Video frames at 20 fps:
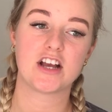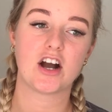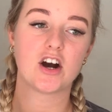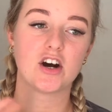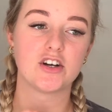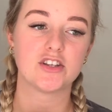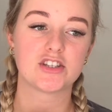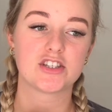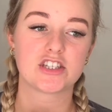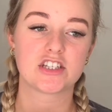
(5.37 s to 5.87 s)

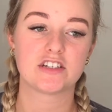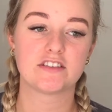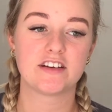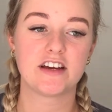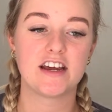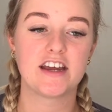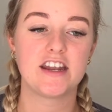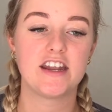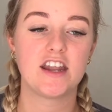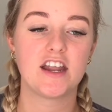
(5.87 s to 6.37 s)

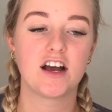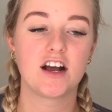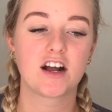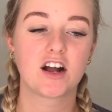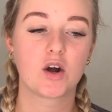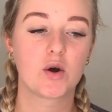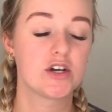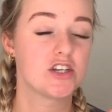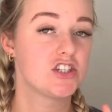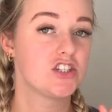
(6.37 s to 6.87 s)
answering
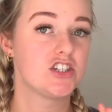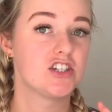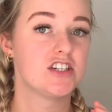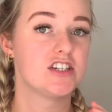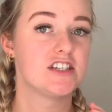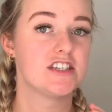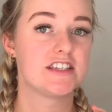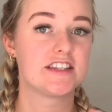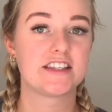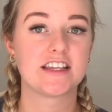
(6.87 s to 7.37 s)

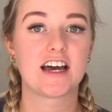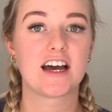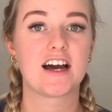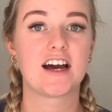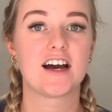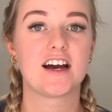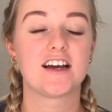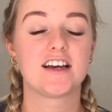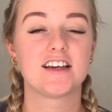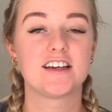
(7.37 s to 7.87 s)
questions that